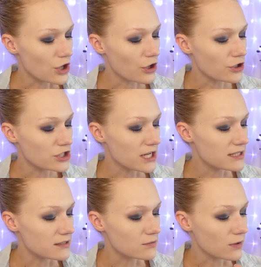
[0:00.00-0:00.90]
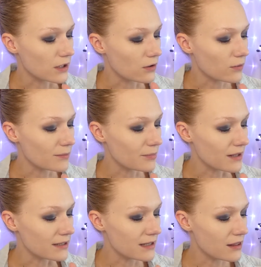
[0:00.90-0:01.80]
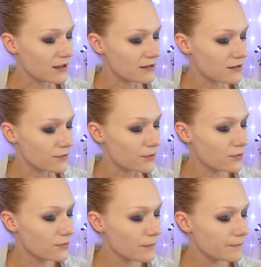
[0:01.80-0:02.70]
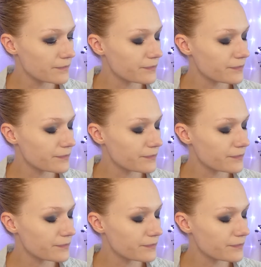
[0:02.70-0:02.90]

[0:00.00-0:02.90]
darker shades as well when blending things through.